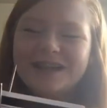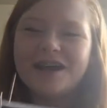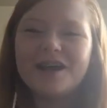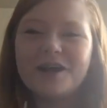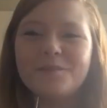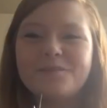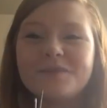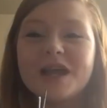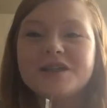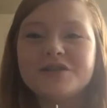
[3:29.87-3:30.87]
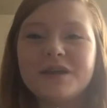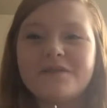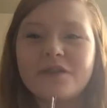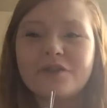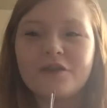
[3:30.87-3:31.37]
um, I do have
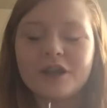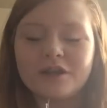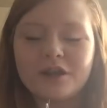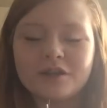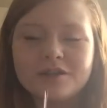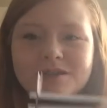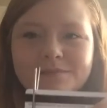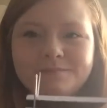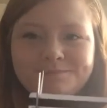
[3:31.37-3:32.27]
other credit cards,